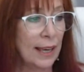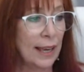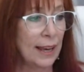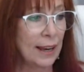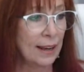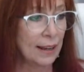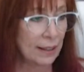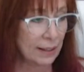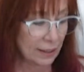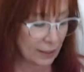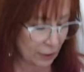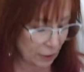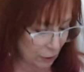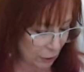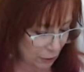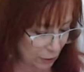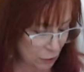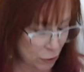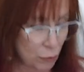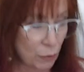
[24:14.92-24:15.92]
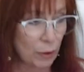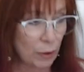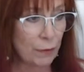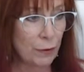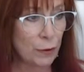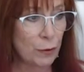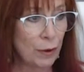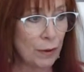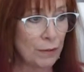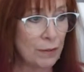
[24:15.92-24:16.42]
and encourage you,
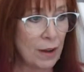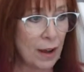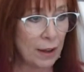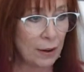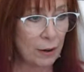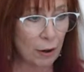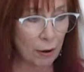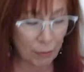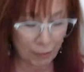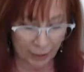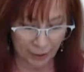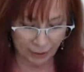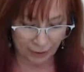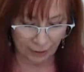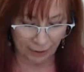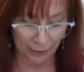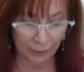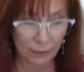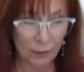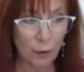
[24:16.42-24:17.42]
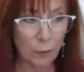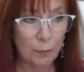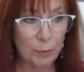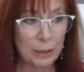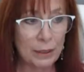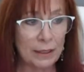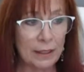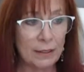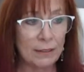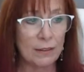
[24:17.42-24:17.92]
if you have not already done so,
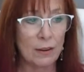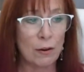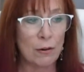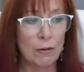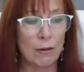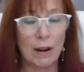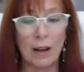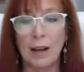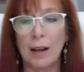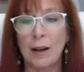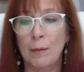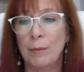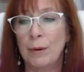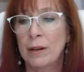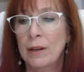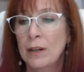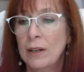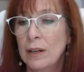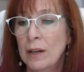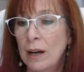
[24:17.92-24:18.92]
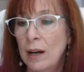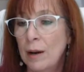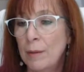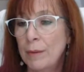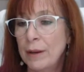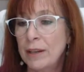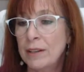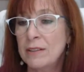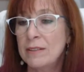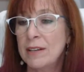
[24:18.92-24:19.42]
please go grab
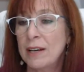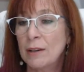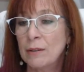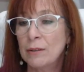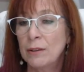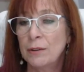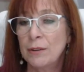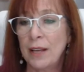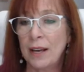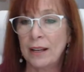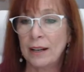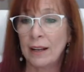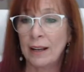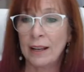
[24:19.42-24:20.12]
and download that.